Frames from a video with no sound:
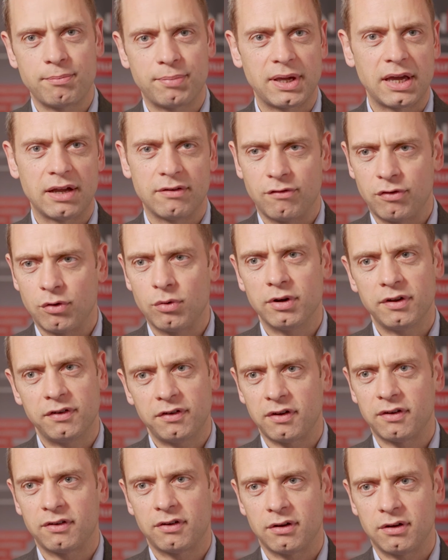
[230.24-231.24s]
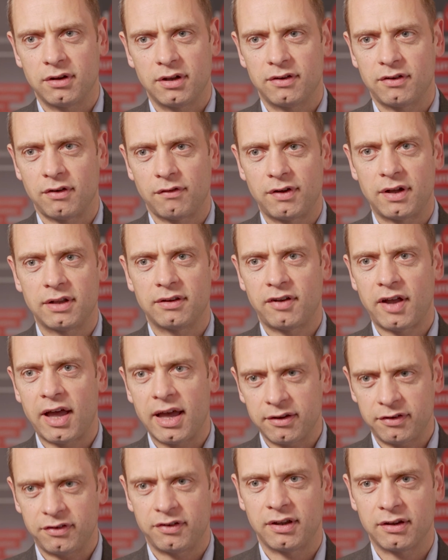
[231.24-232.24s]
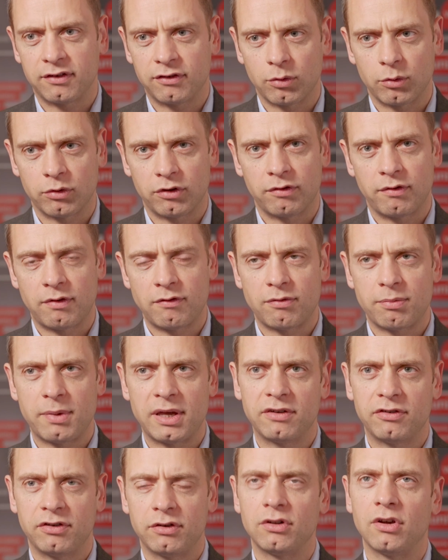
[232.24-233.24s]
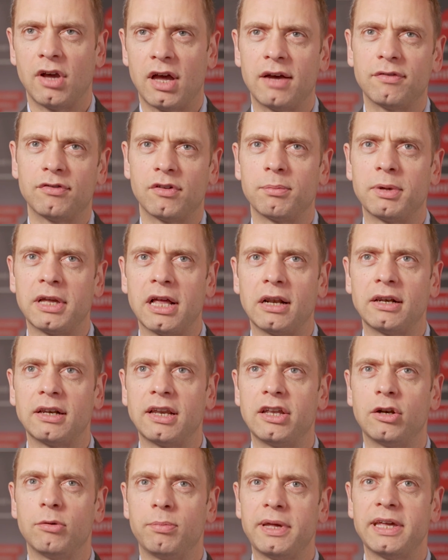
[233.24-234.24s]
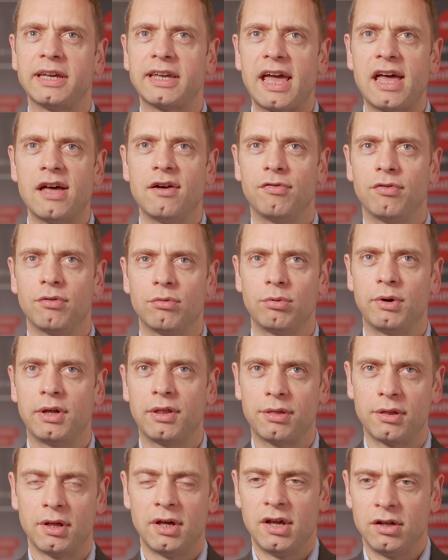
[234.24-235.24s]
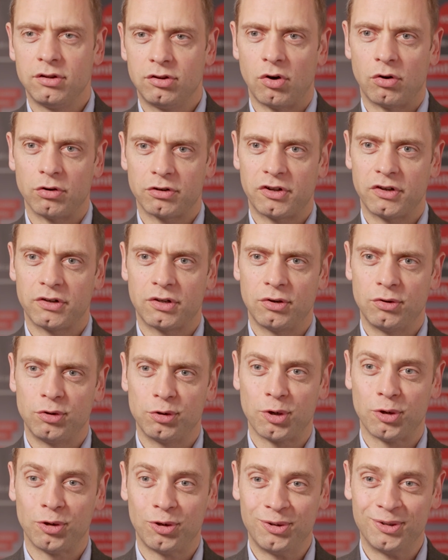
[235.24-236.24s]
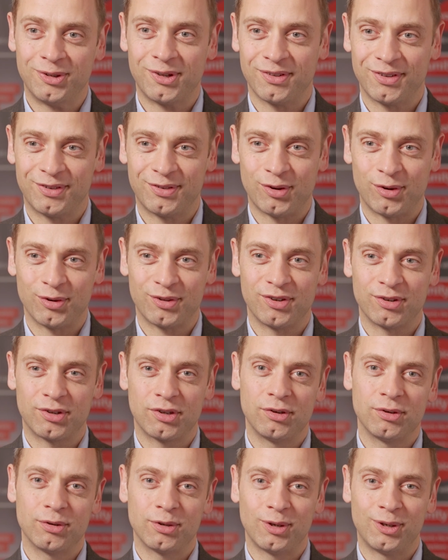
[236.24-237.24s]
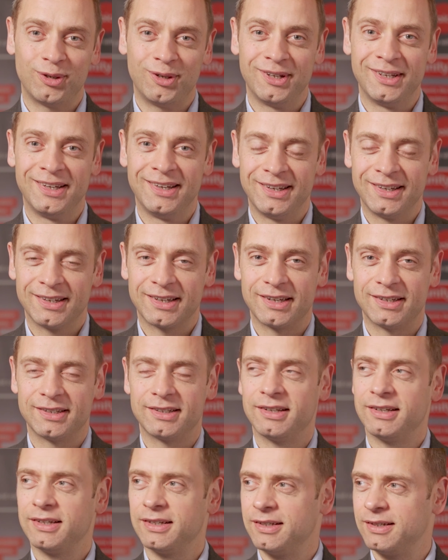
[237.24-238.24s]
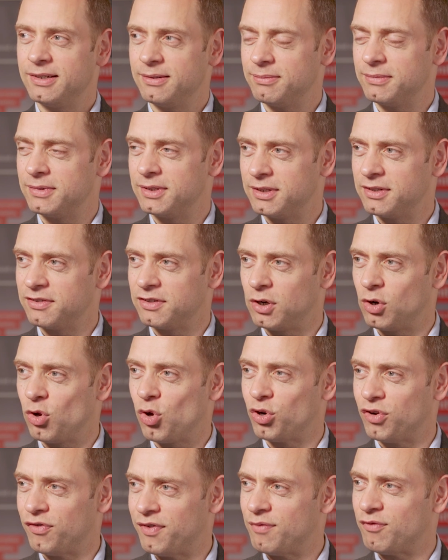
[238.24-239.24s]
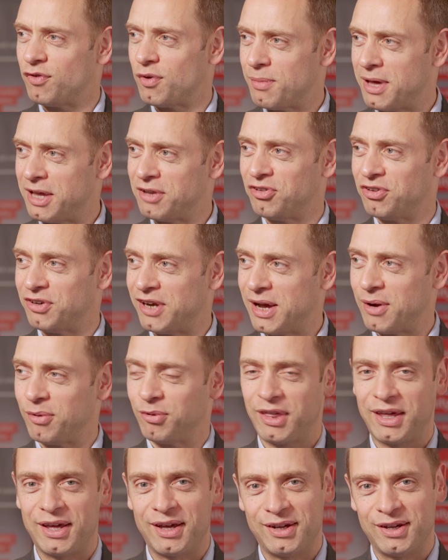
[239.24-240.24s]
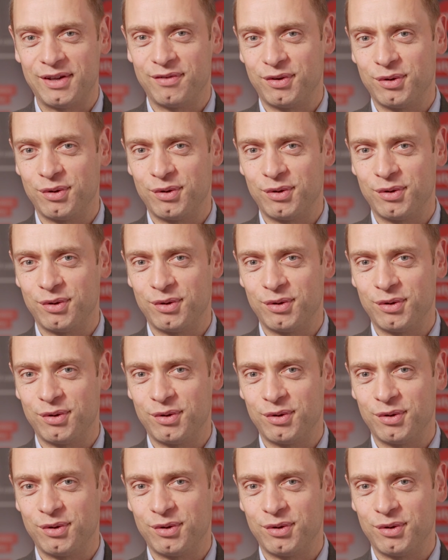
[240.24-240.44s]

MPN Voice is a fantastic source of information. You have to be a little bit careful with Dr. Google, because Dr. Google can, there's a lot of information out there.